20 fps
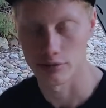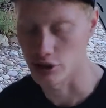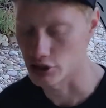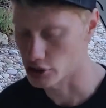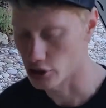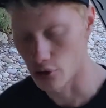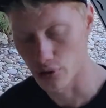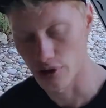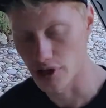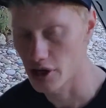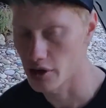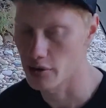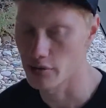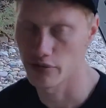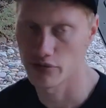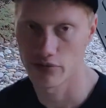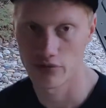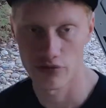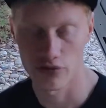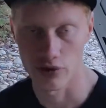just
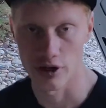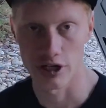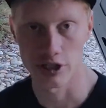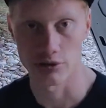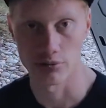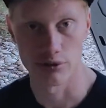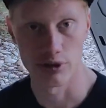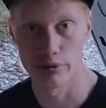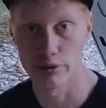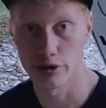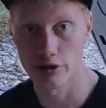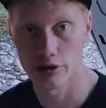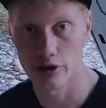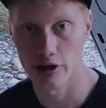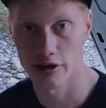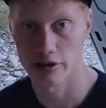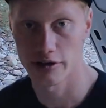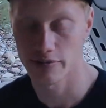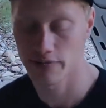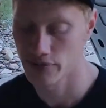OEM fresh rebuild on
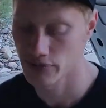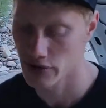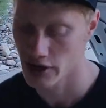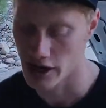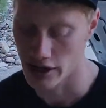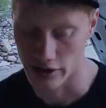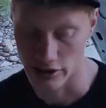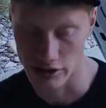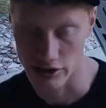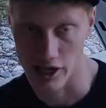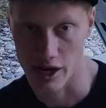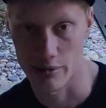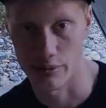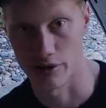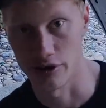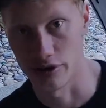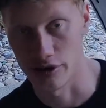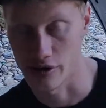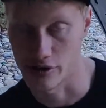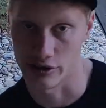it, and then slap it
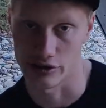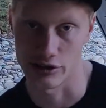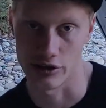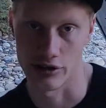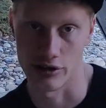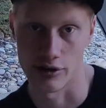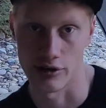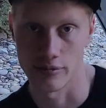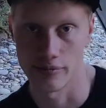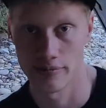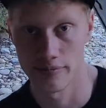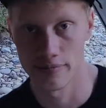into this car.